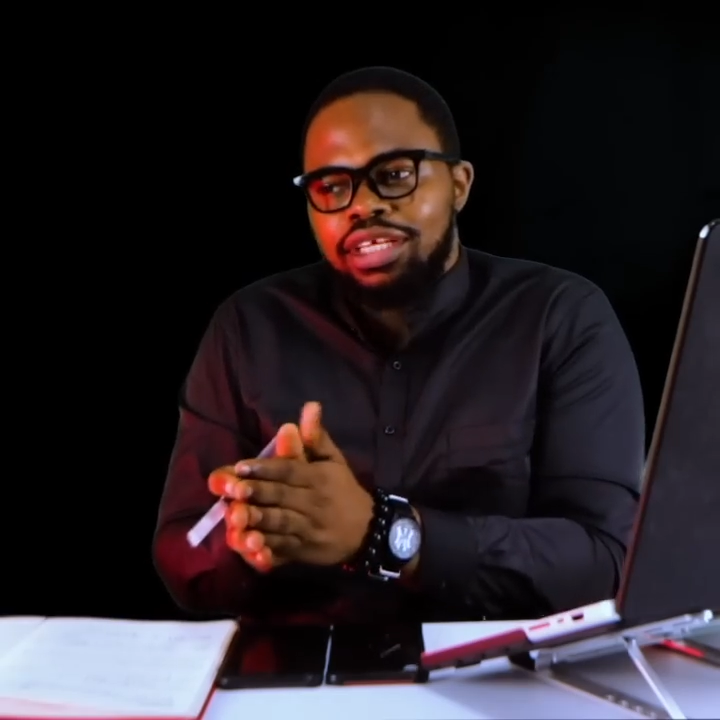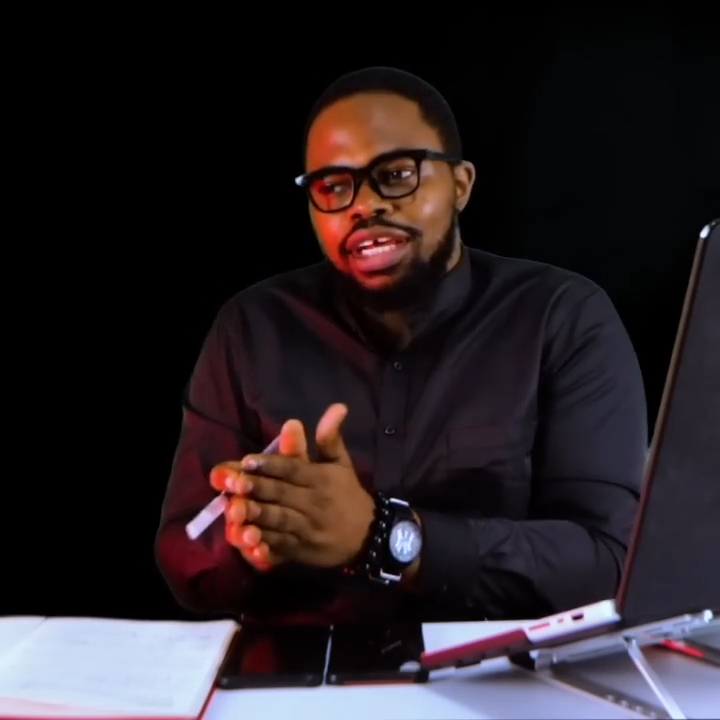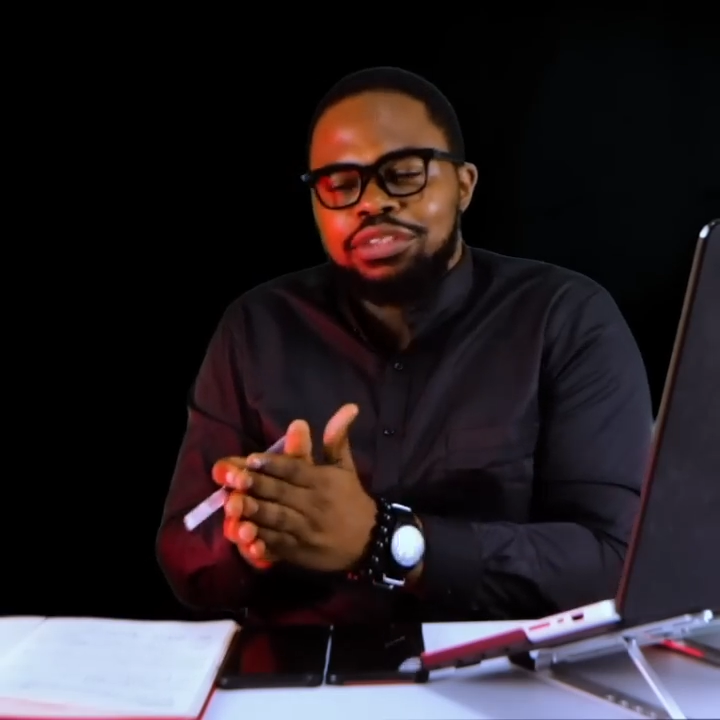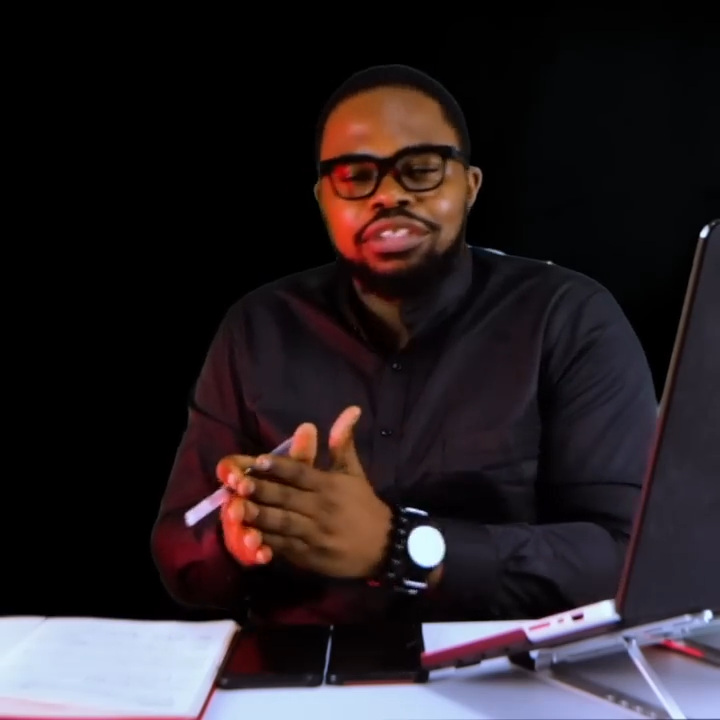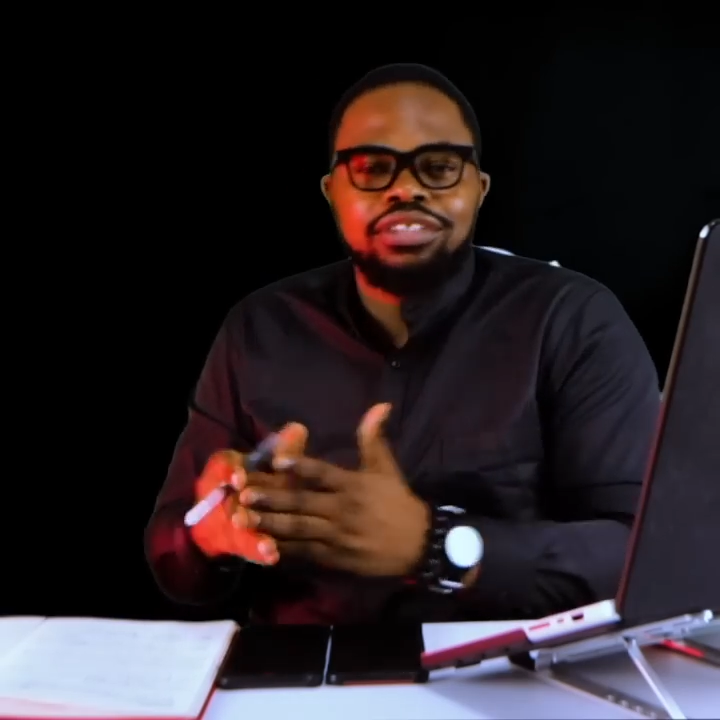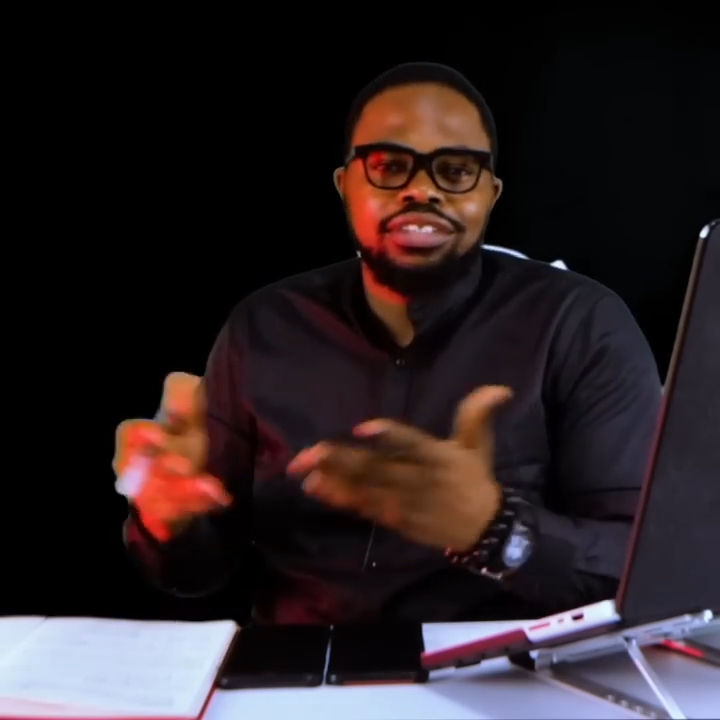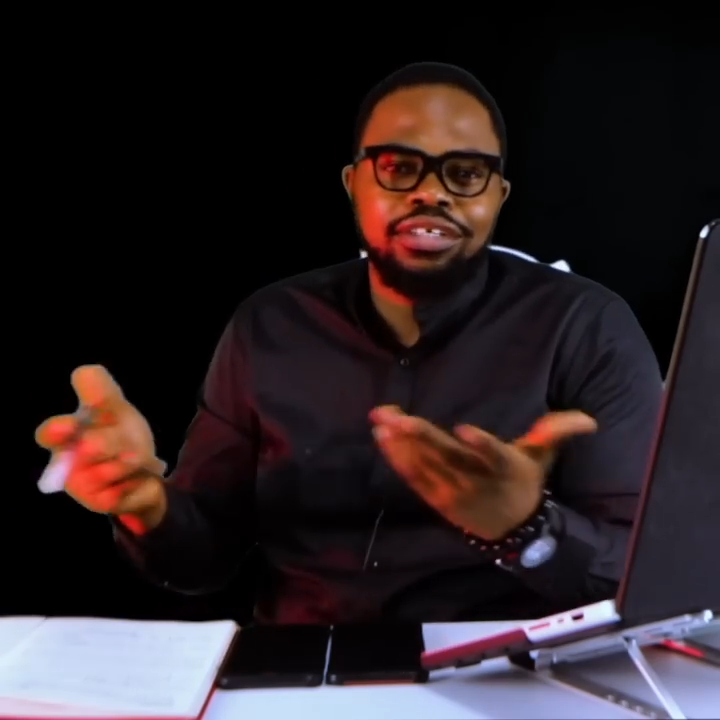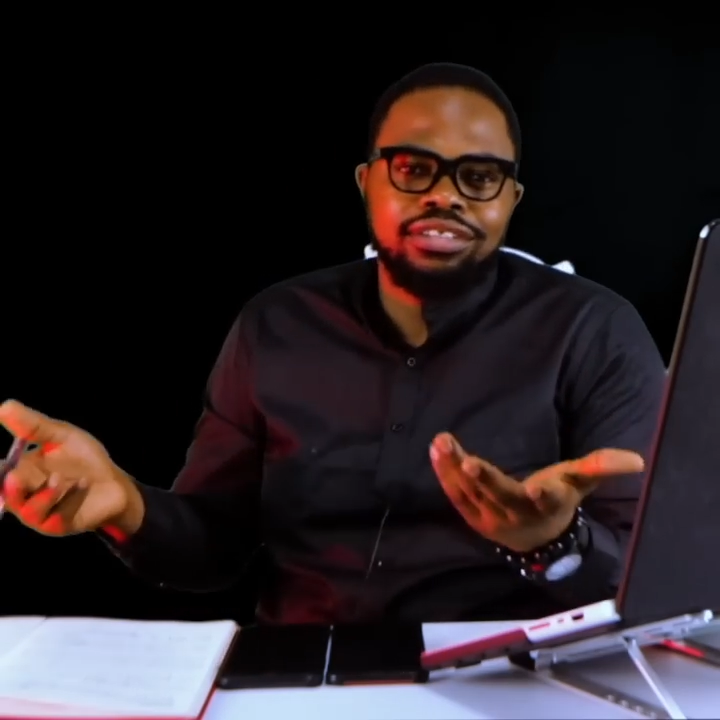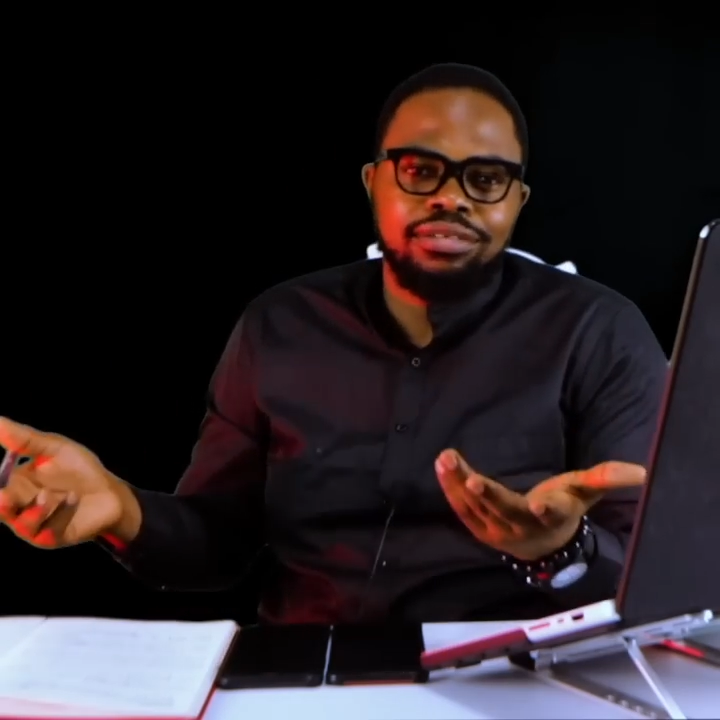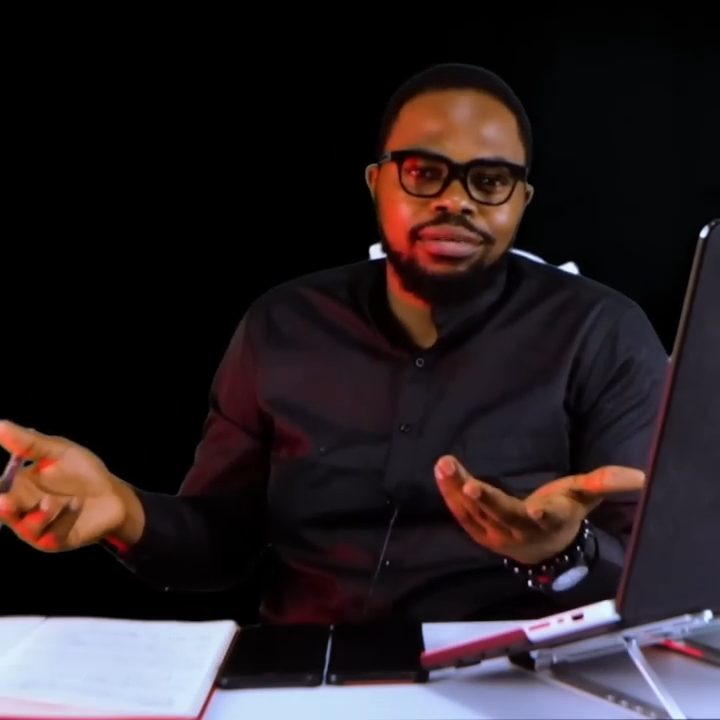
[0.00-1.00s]
and I just
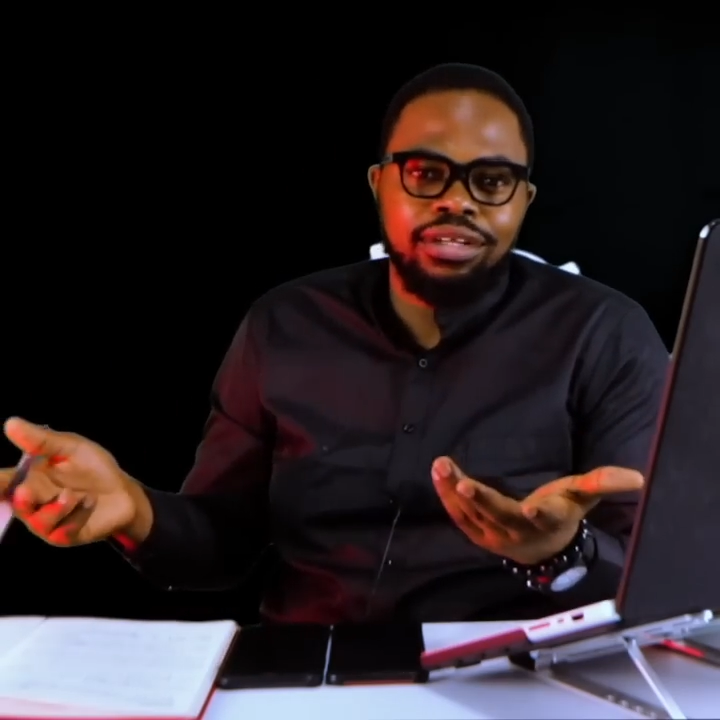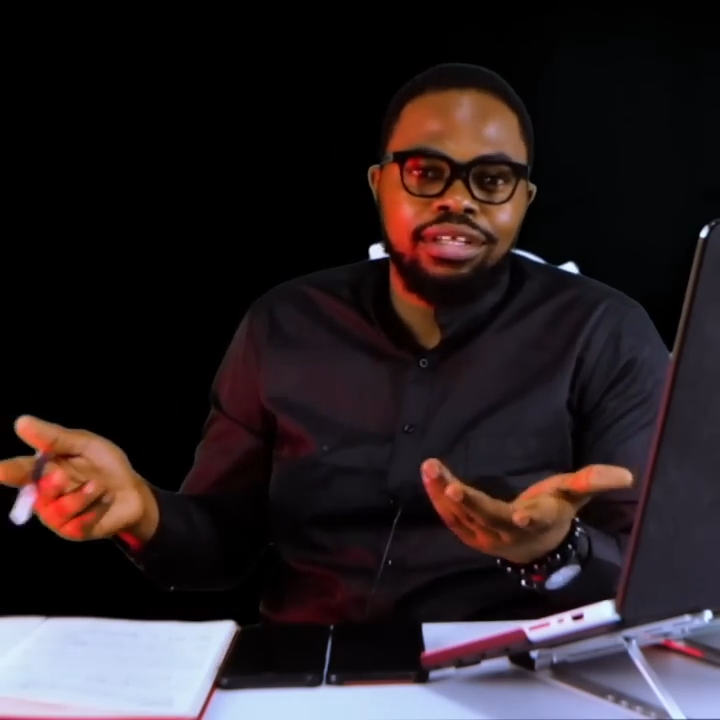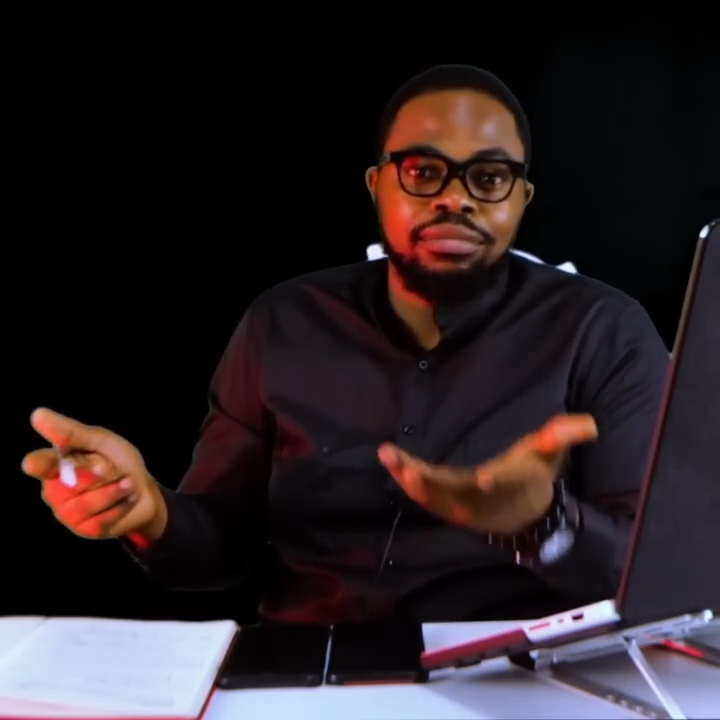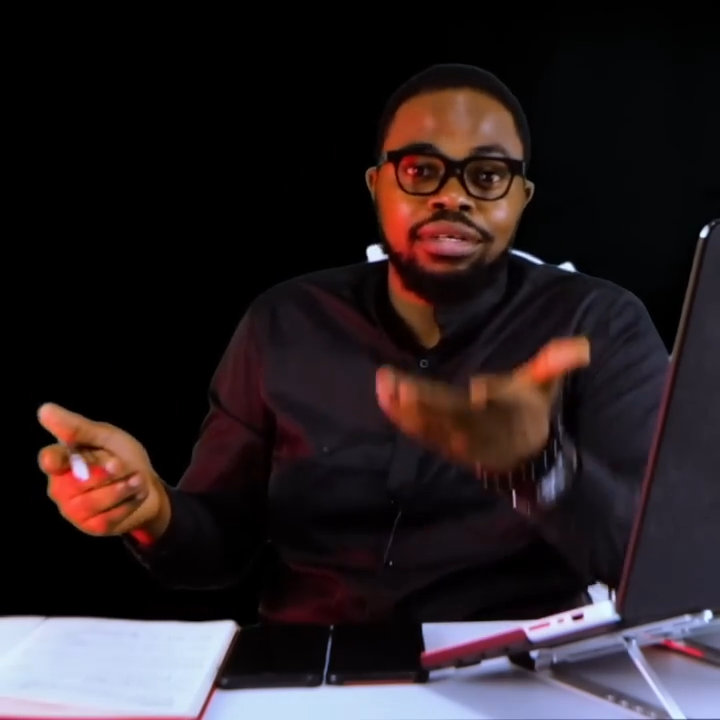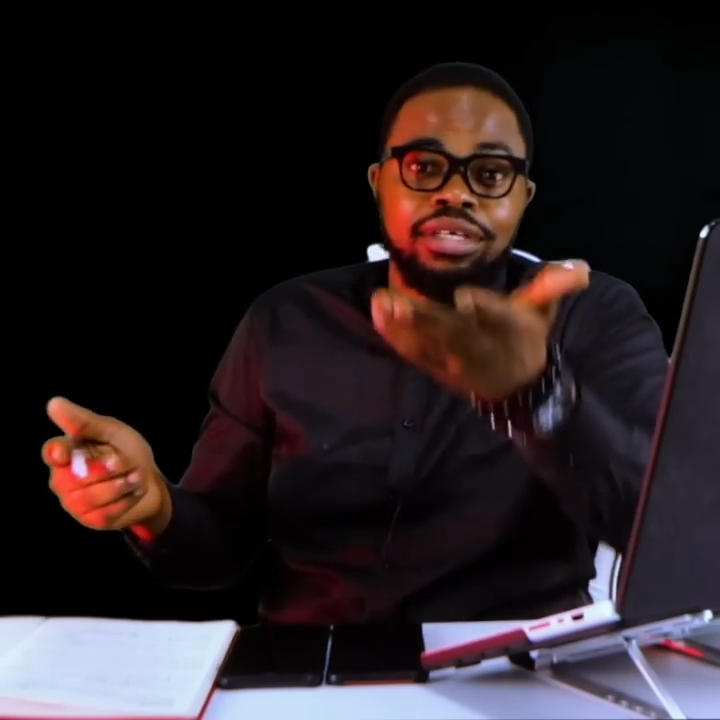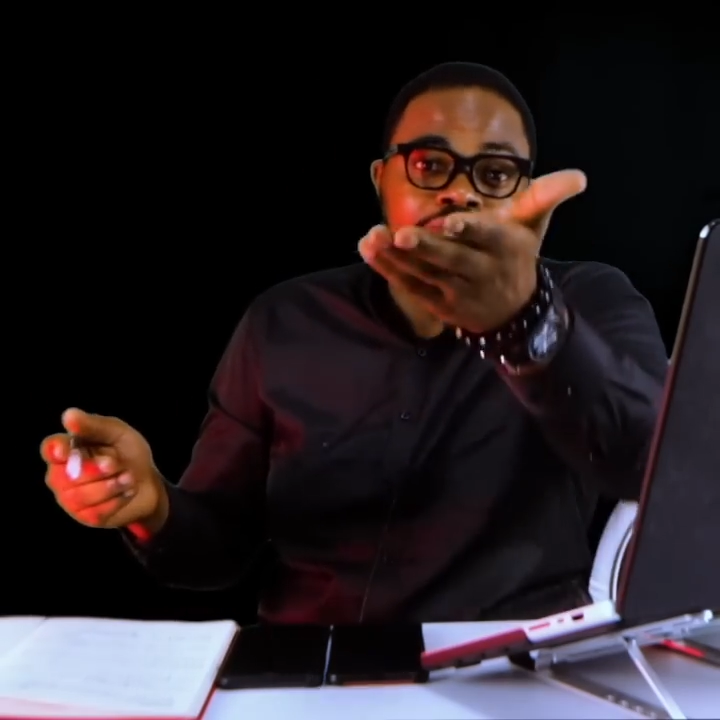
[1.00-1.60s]
discuss about them,